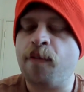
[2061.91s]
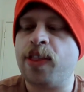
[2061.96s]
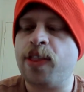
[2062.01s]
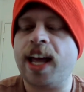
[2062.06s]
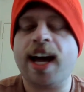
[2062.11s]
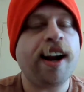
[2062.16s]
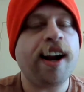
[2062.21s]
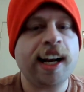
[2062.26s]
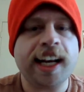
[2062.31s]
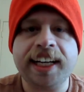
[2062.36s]

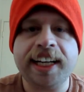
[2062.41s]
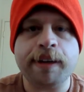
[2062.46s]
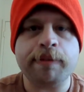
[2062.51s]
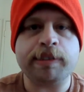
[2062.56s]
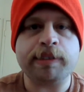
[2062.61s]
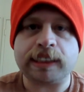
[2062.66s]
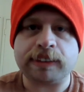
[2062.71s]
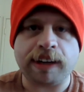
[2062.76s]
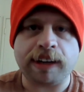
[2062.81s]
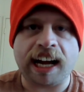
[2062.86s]
They all end up
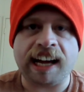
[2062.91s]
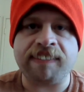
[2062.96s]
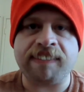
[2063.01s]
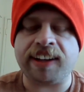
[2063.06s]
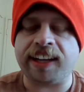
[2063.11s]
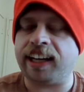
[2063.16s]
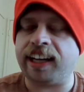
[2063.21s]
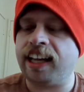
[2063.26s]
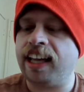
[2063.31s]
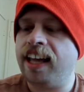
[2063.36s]

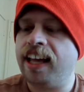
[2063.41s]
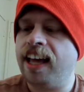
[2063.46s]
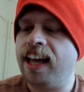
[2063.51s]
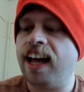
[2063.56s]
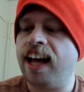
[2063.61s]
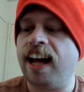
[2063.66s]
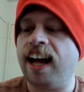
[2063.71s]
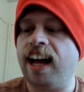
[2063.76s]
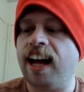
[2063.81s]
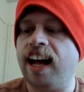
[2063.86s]
surviving,
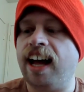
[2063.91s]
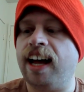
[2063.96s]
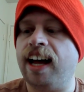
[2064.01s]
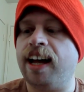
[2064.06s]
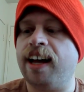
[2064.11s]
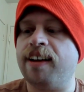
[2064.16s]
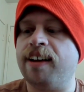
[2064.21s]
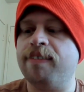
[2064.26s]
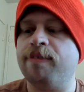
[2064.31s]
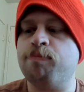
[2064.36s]
but